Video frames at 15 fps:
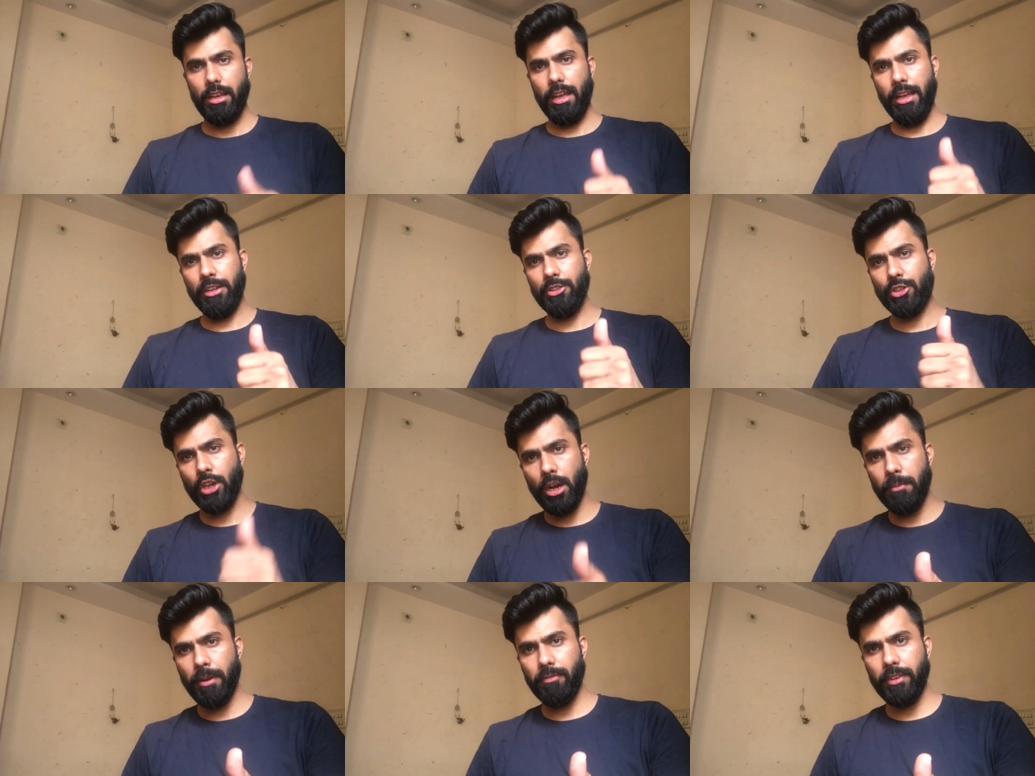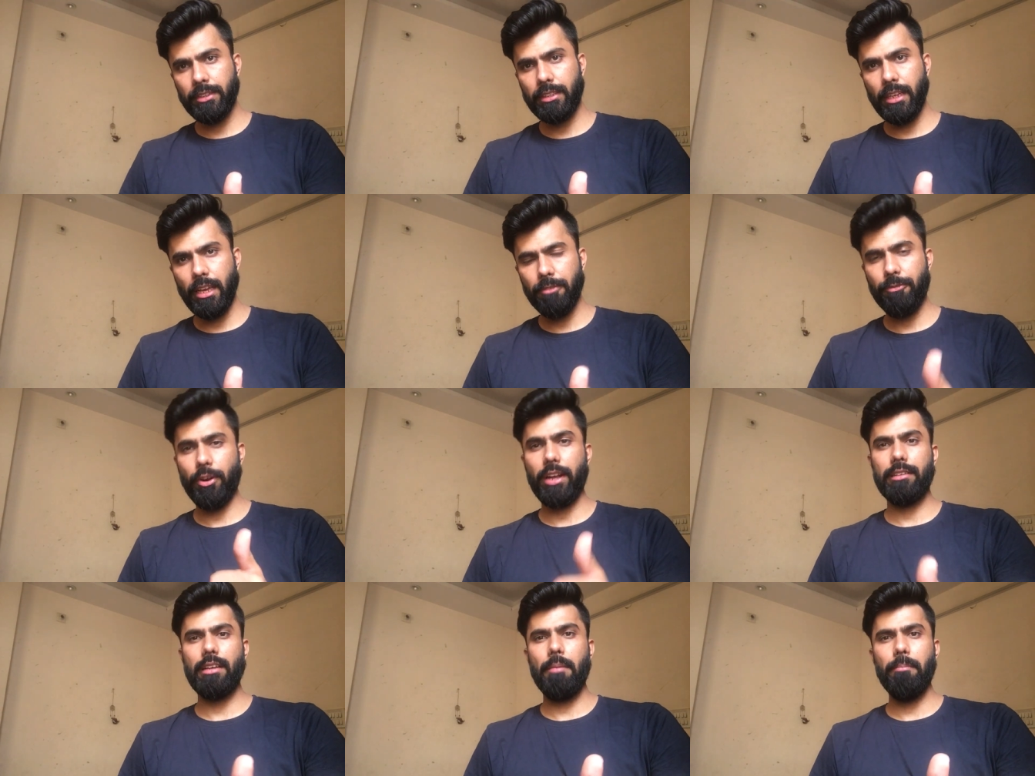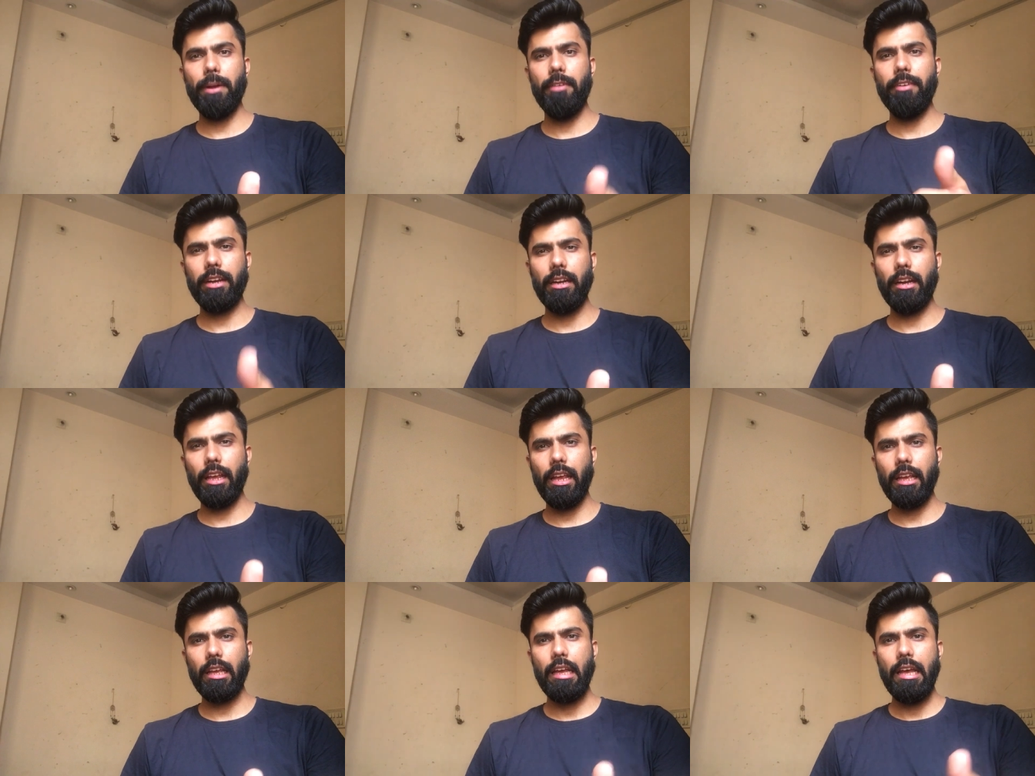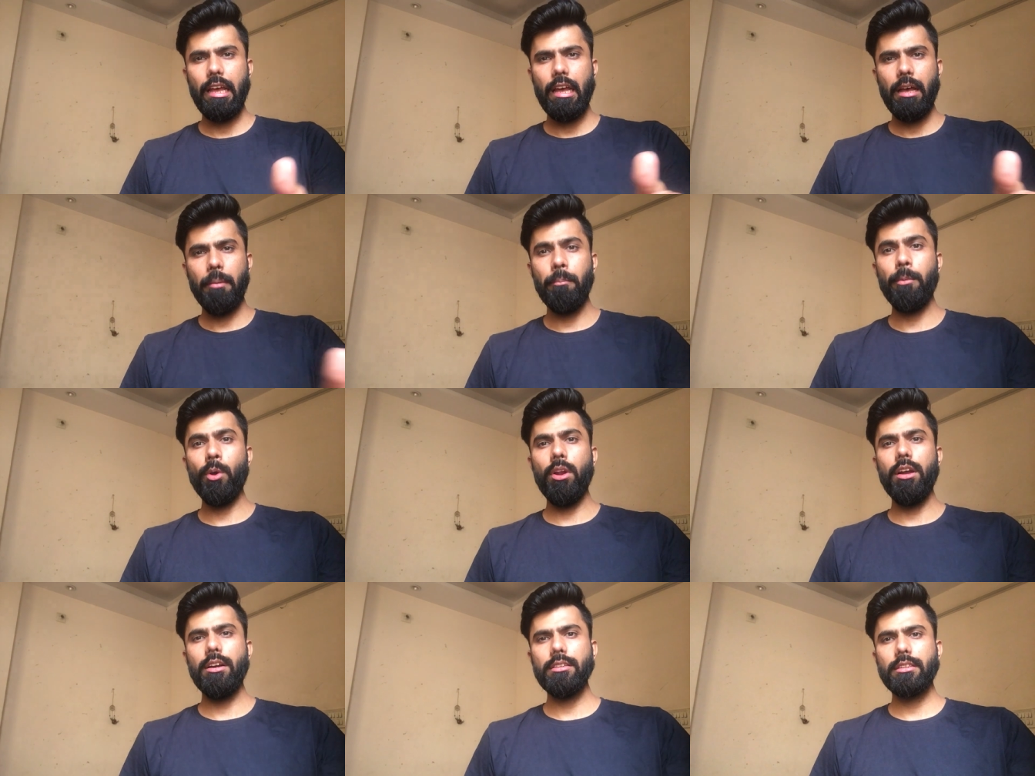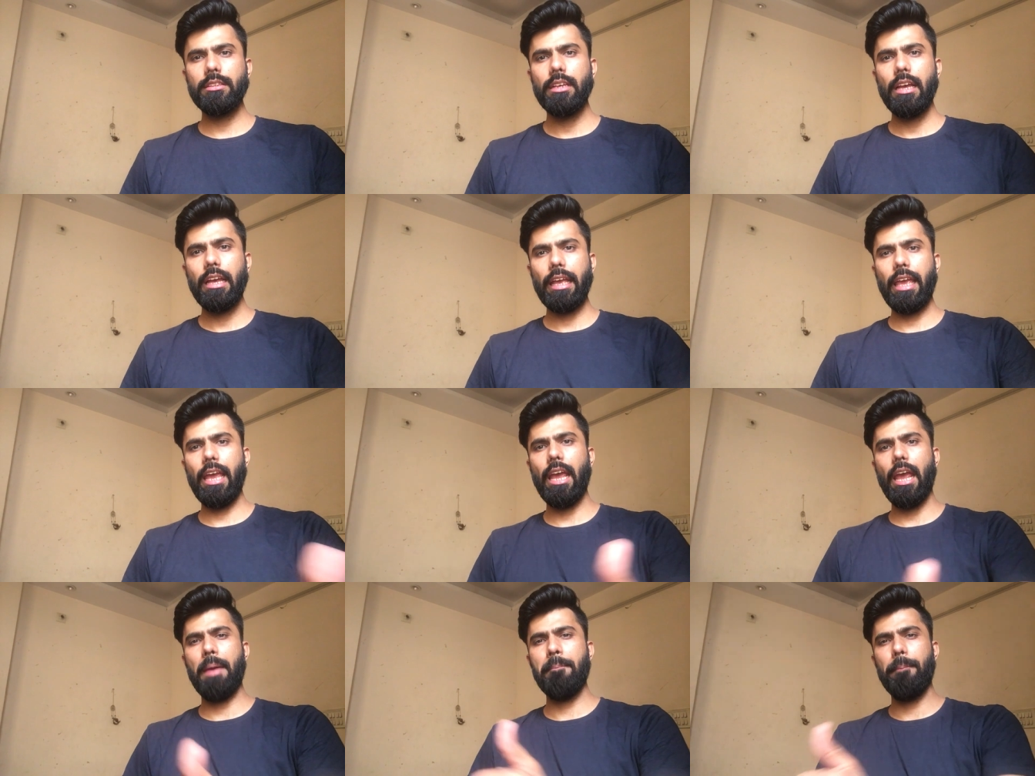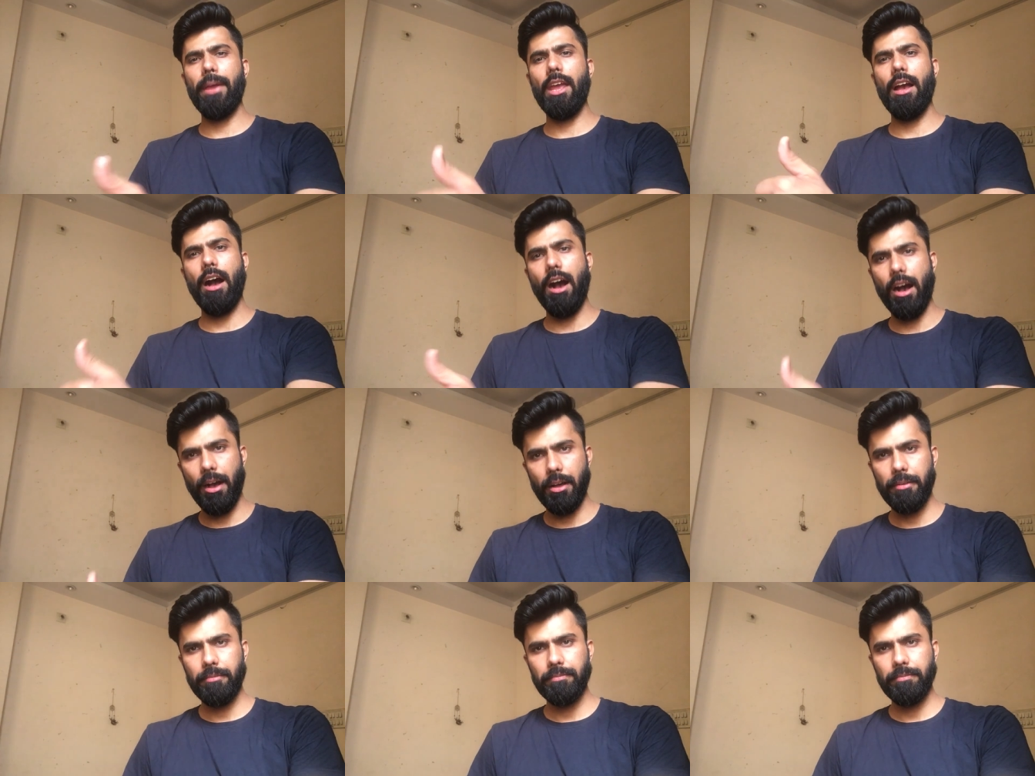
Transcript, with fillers: in German we say, for example, we can take Müller's GmbH.